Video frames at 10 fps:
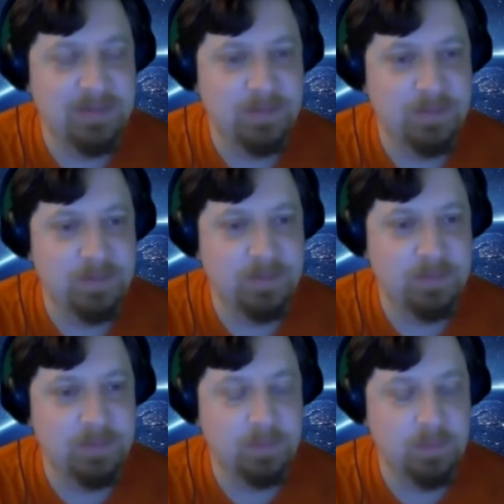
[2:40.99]

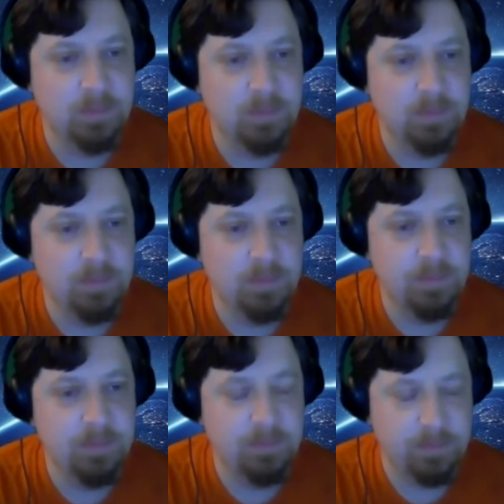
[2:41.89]

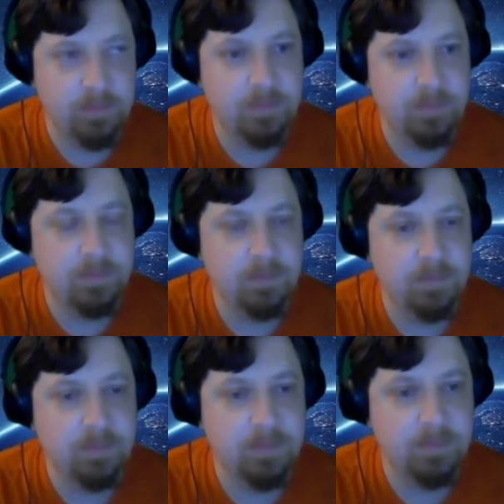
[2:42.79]

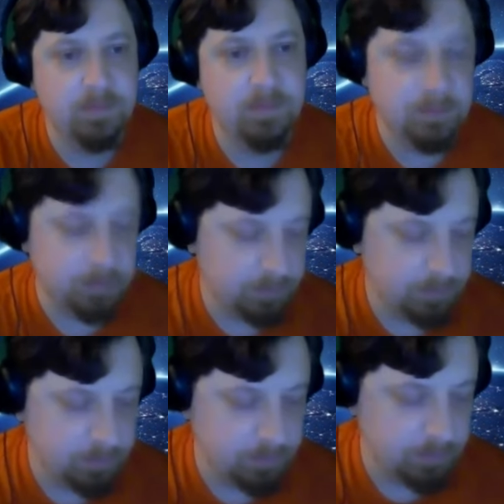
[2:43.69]

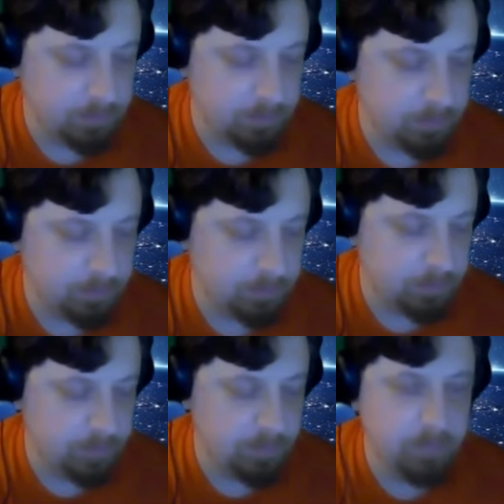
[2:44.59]

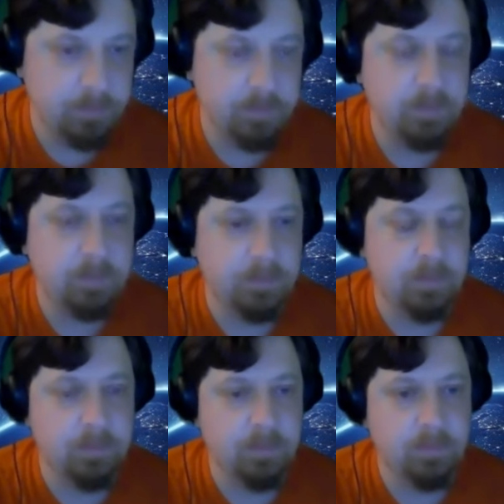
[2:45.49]

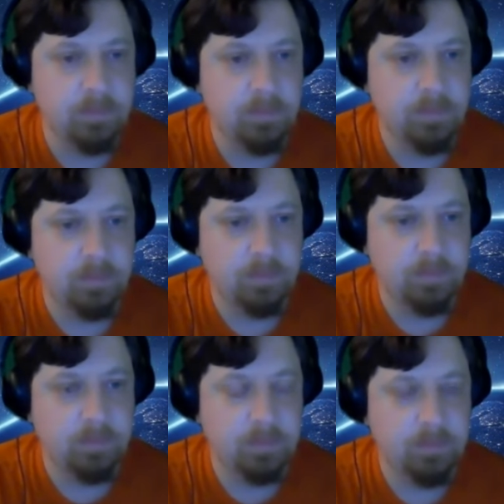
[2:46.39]

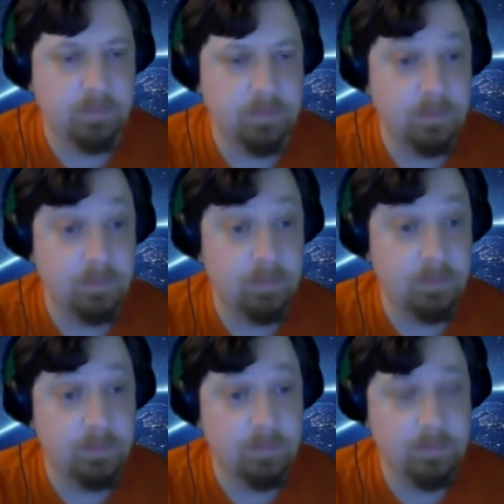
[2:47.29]

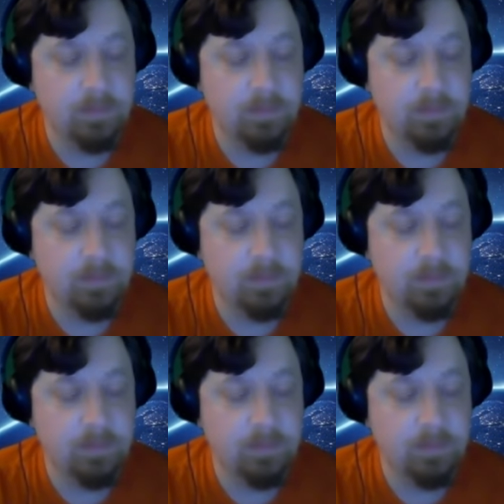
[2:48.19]
No words are spoken by the person on screen.